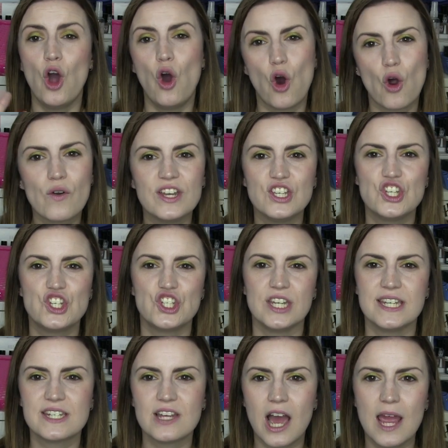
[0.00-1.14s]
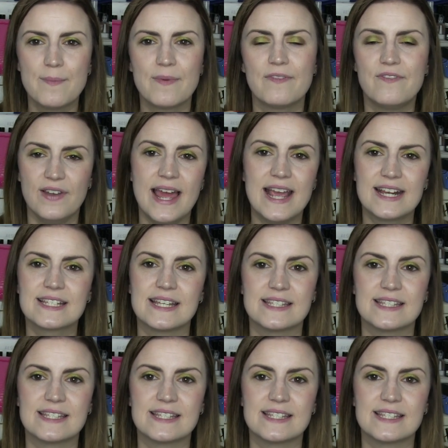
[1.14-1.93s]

orangey type flex,